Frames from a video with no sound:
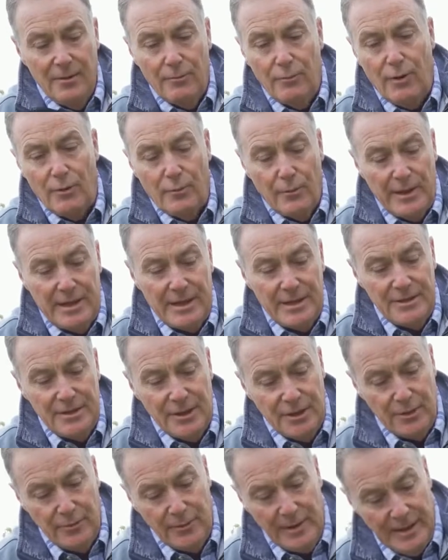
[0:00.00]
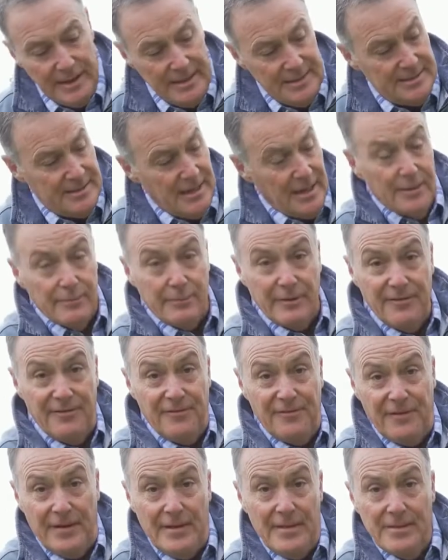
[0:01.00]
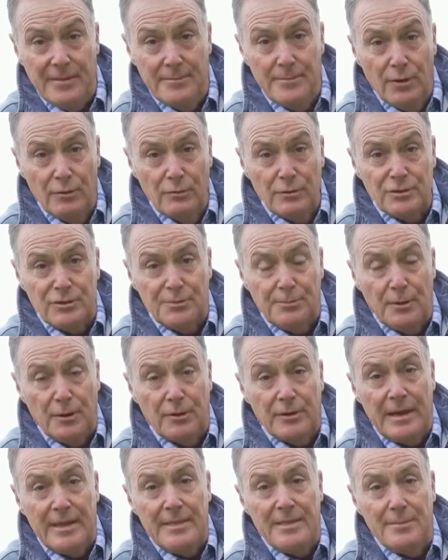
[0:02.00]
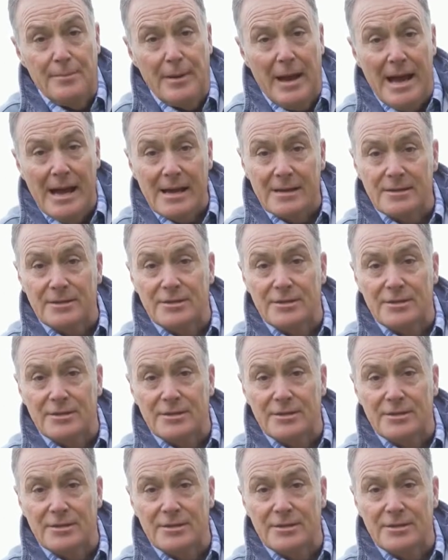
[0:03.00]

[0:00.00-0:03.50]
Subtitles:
what we can do is we fit the mulch plug in the back